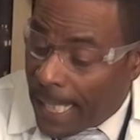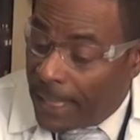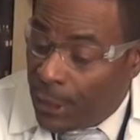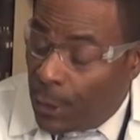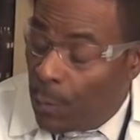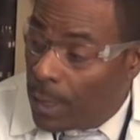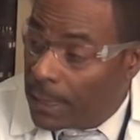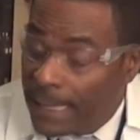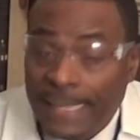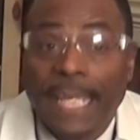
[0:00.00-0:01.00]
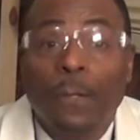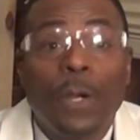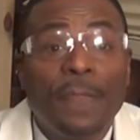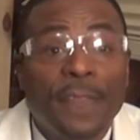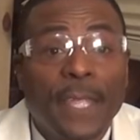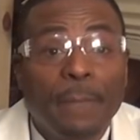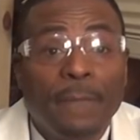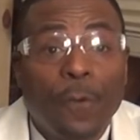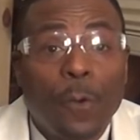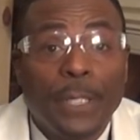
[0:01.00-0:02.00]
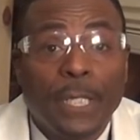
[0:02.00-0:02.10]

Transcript: I do want to say one thing before we